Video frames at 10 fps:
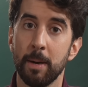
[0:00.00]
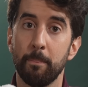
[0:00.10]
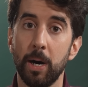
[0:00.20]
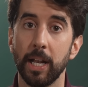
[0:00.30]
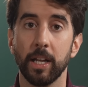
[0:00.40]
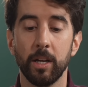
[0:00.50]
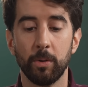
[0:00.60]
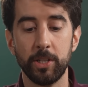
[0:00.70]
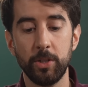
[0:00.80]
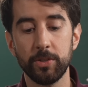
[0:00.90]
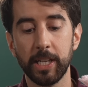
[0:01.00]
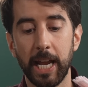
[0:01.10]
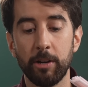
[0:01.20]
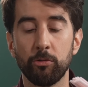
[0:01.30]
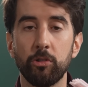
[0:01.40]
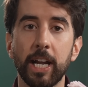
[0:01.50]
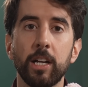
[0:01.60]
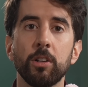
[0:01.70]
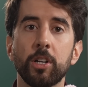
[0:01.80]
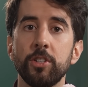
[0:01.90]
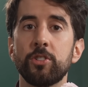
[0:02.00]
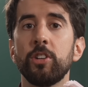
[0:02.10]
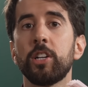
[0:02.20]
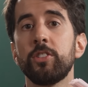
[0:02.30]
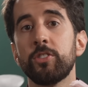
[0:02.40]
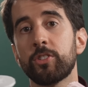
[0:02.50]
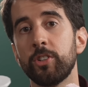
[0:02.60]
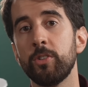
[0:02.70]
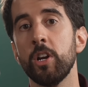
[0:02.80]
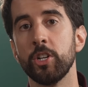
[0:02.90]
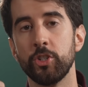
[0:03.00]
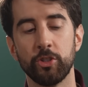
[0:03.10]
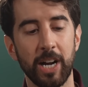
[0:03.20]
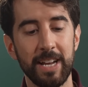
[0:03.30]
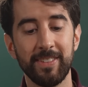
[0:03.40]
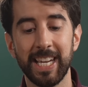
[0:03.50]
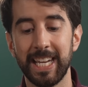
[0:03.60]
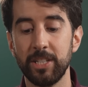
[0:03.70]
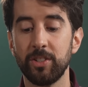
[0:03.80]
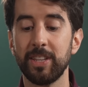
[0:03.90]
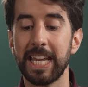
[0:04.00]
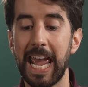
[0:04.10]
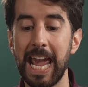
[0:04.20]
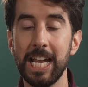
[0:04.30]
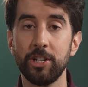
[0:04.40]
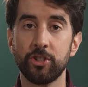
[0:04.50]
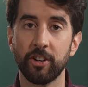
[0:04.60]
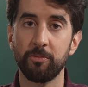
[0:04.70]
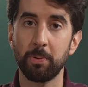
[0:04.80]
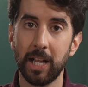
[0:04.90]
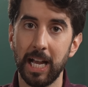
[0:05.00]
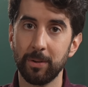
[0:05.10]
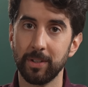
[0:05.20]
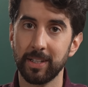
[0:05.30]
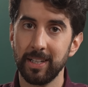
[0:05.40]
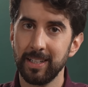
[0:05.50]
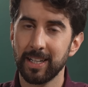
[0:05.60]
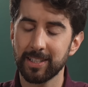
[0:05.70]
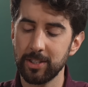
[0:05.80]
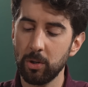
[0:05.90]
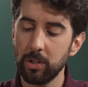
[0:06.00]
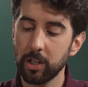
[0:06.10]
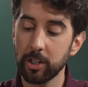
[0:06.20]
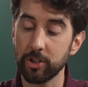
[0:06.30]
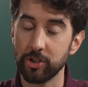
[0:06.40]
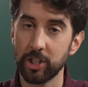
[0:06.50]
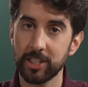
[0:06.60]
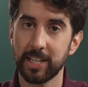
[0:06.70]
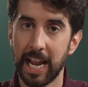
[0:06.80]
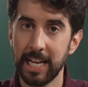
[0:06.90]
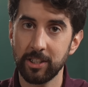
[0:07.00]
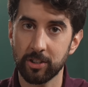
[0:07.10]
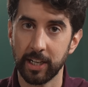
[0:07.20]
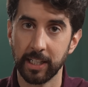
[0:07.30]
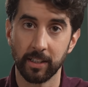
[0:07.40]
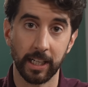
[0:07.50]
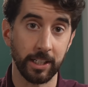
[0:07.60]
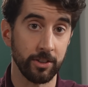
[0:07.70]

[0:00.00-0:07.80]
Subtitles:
But when using a regular construction screw, driving it into the edge of plywood, it's no longer just end grain like in